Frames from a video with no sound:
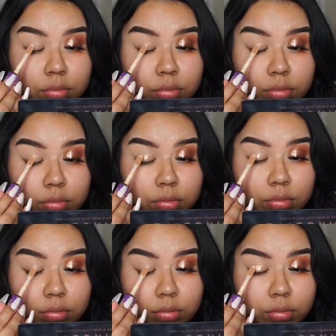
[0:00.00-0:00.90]
So
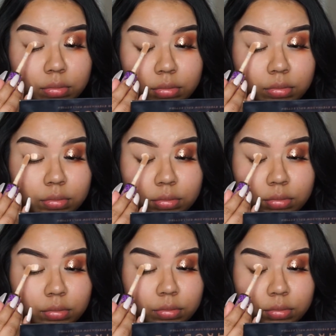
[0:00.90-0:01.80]
guys, we're going to be
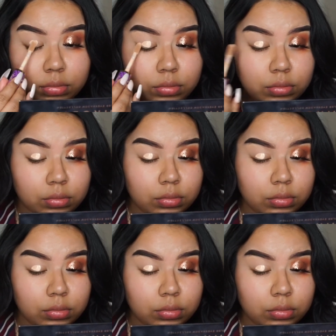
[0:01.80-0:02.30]
starting off by